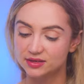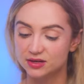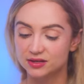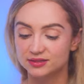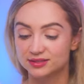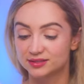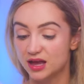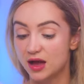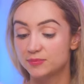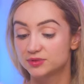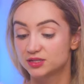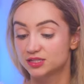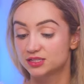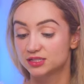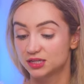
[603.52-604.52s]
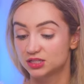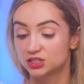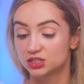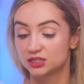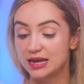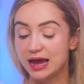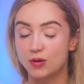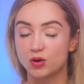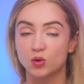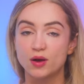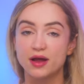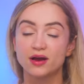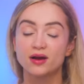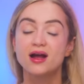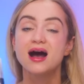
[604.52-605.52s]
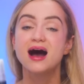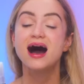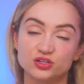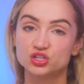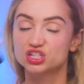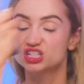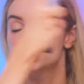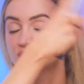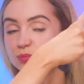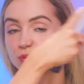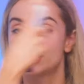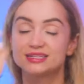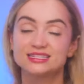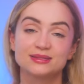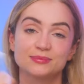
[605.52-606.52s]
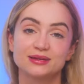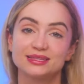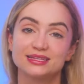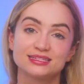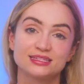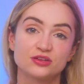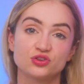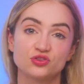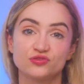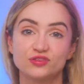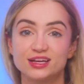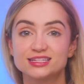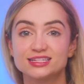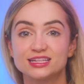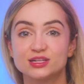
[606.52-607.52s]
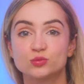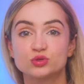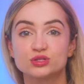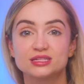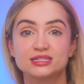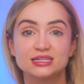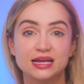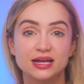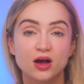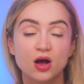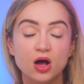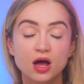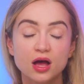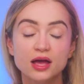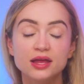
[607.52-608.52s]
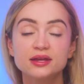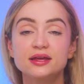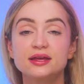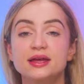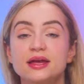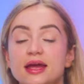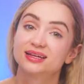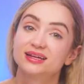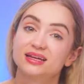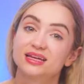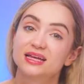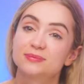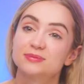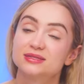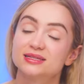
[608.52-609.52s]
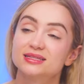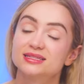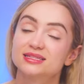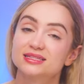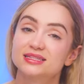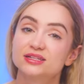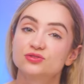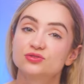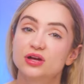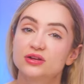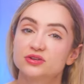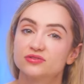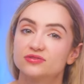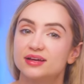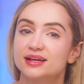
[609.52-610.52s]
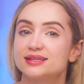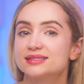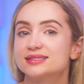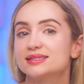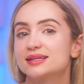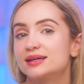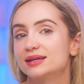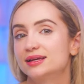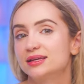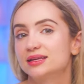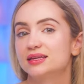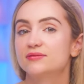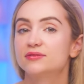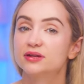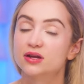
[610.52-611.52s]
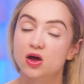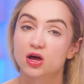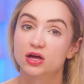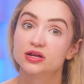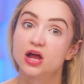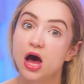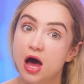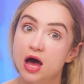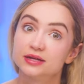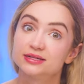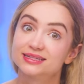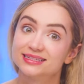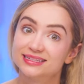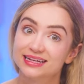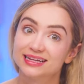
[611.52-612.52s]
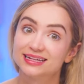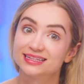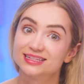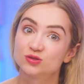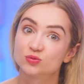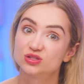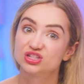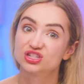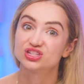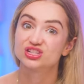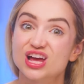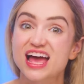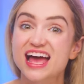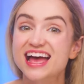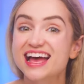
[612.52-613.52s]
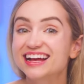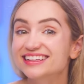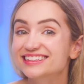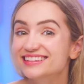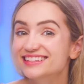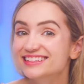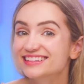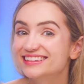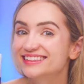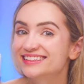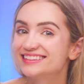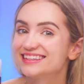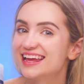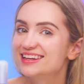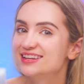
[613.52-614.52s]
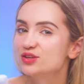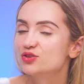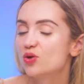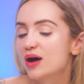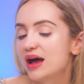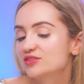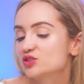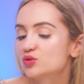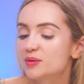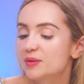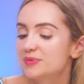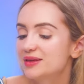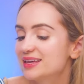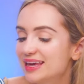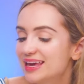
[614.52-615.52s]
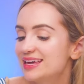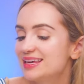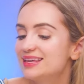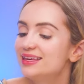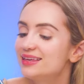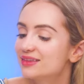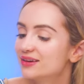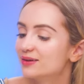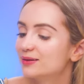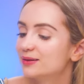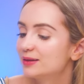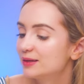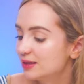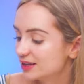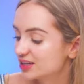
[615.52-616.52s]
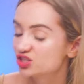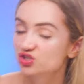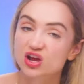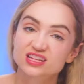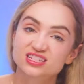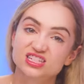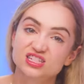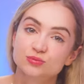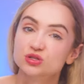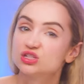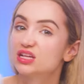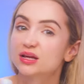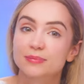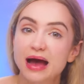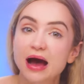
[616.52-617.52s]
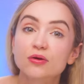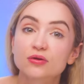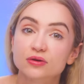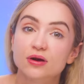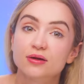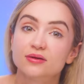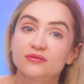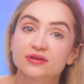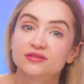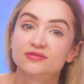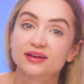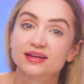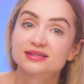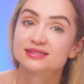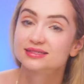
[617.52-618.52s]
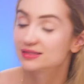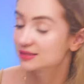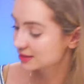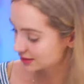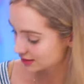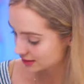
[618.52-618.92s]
on it says up to 16 hour wear. You just spray some of this on your face and it will stay on and it keeps it sealed on your face even on hot days, which is excellent, and you don't have to worry about being cakey either. because you're not smushing powder all over your face.